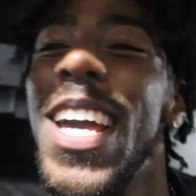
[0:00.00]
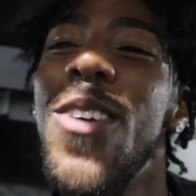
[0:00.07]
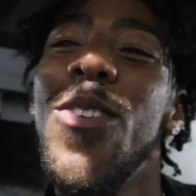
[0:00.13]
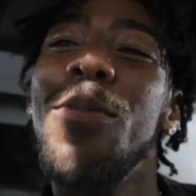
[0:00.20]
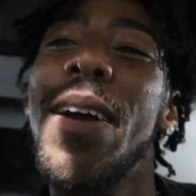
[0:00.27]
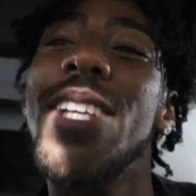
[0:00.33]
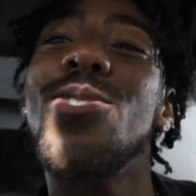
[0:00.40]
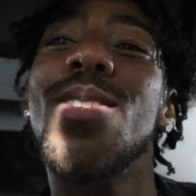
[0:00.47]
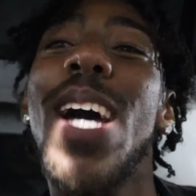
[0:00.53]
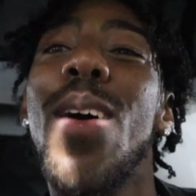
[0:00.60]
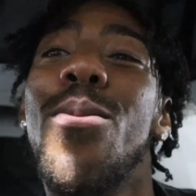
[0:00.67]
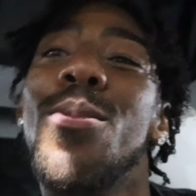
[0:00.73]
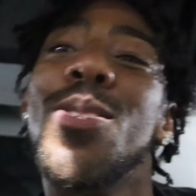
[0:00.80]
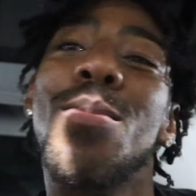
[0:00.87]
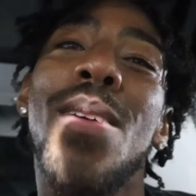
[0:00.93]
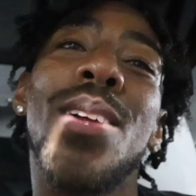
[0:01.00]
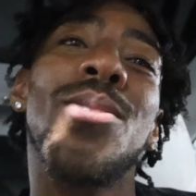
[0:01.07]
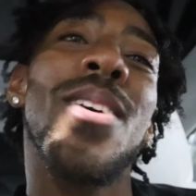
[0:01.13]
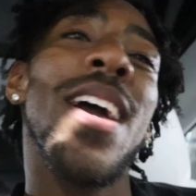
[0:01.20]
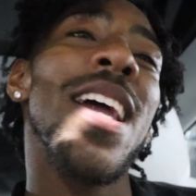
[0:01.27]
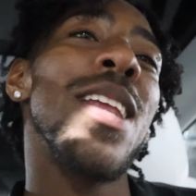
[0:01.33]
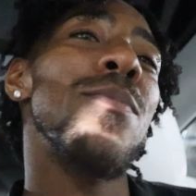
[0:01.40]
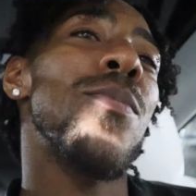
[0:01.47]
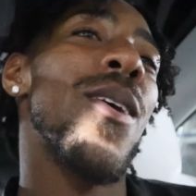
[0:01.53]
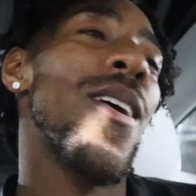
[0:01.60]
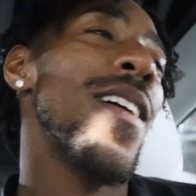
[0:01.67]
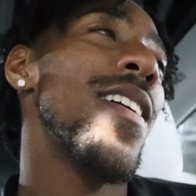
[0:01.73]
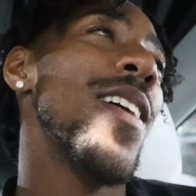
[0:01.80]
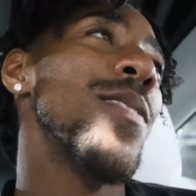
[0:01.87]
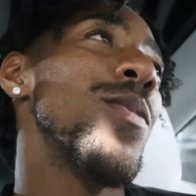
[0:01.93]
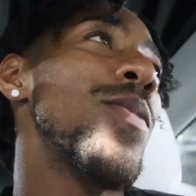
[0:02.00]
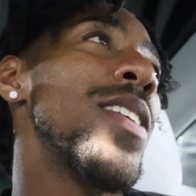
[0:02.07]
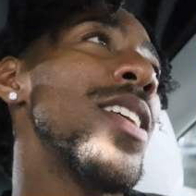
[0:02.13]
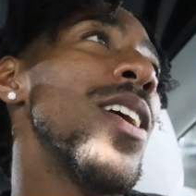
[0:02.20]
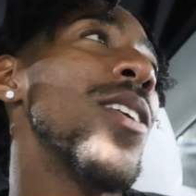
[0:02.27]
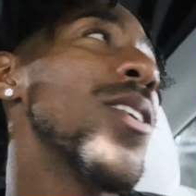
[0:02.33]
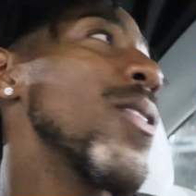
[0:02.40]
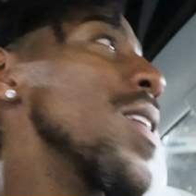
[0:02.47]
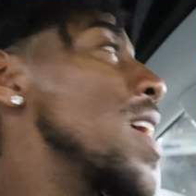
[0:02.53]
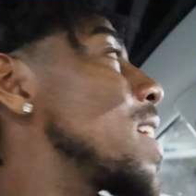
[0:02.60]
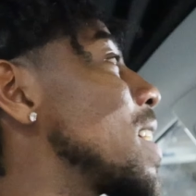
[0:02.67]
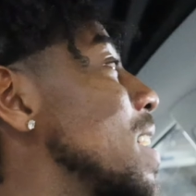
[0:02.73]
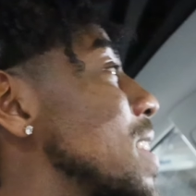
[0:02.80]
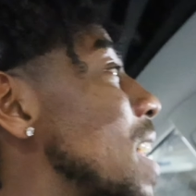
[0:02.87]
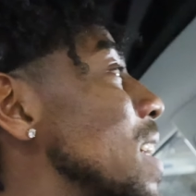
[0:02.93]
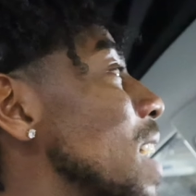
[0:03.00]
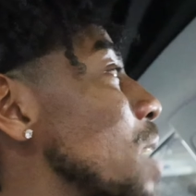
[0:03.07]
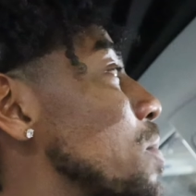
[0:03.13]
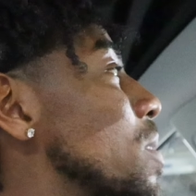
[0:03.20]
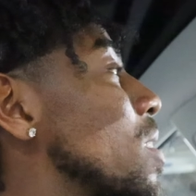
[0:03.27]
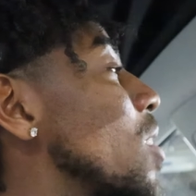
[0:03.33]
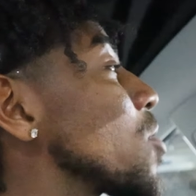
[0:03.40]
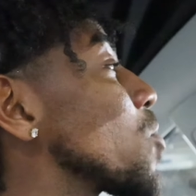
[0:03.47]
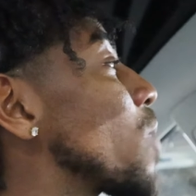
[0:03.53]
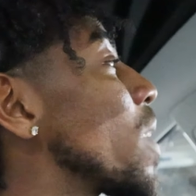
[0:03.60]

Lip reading: If we made you laugh or smile through any part of the video, go ahead and hit that like button on your